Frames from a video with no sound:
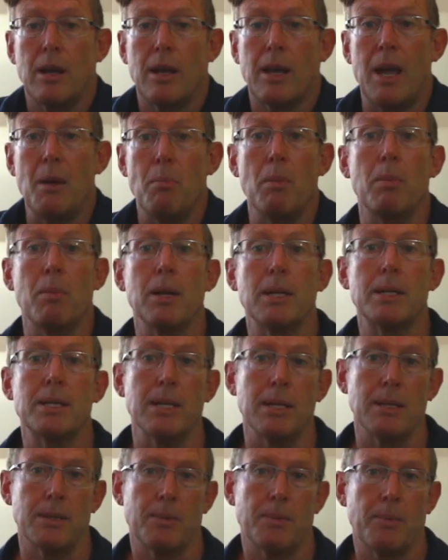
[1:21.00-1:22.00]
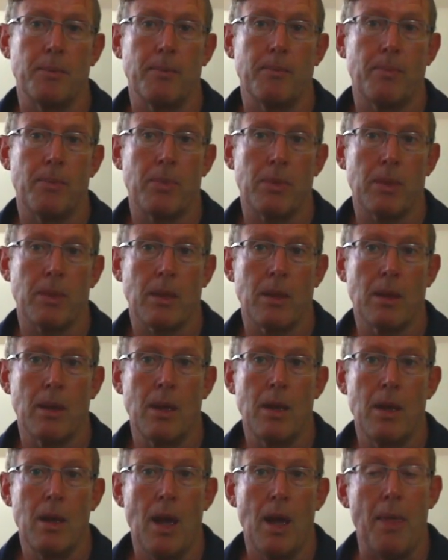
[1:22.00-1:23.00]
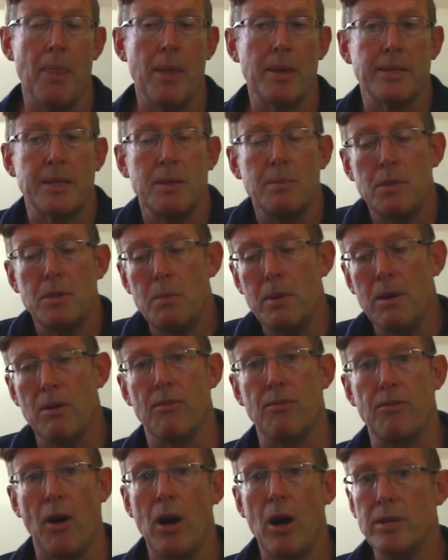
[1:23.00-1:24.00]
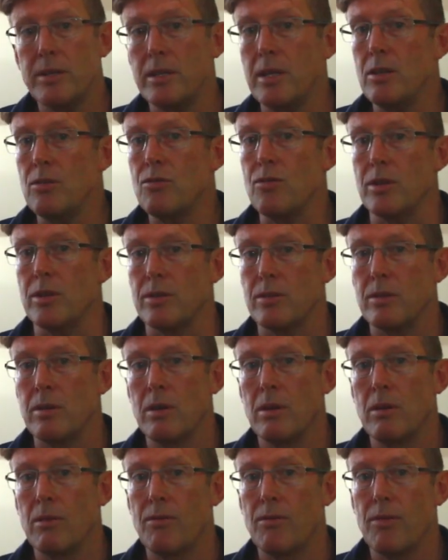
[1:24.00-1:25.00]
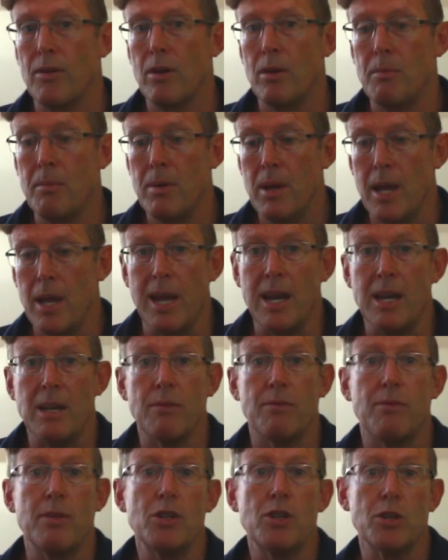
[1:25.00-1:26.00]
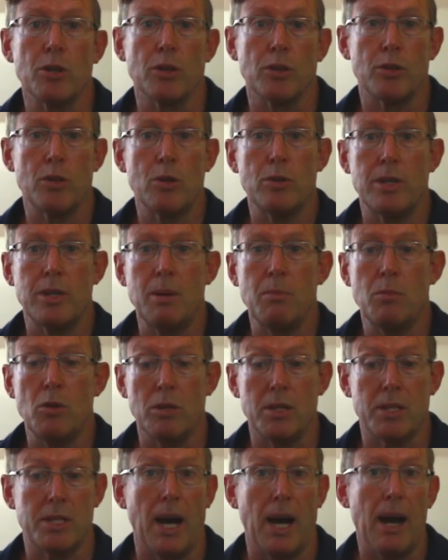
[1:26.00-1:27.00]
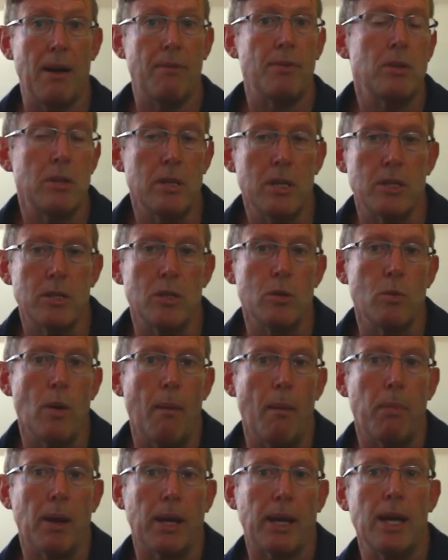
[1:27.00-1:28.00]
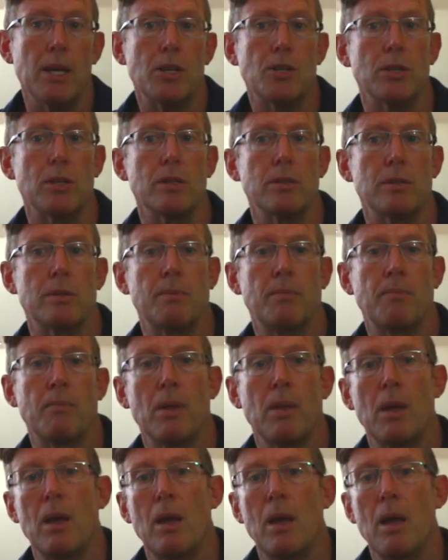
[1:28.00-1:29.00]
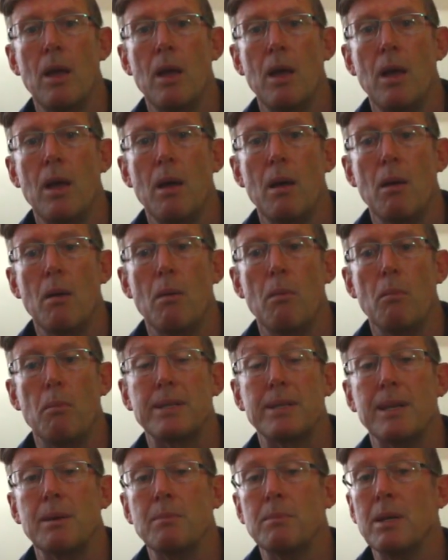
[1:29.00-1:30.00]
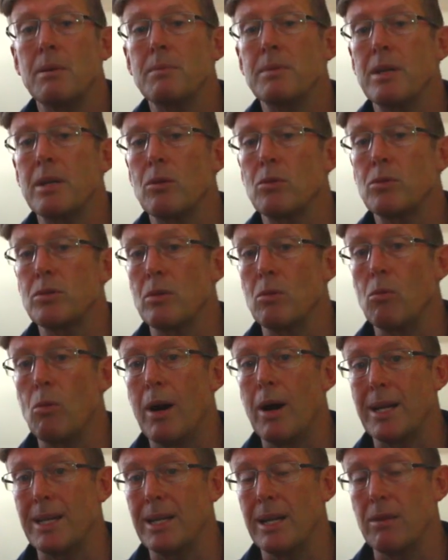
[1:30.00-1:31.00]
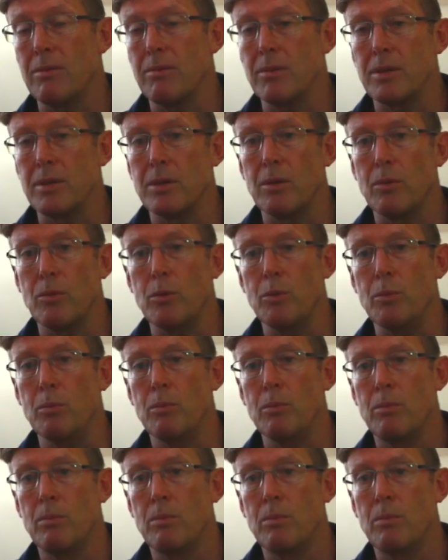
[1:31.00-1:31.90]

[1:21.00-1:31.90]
capabilities. And there seems to be a vast interest from individuals who seem to dive into these new applications. But sometimes they're also the white elephant in the room.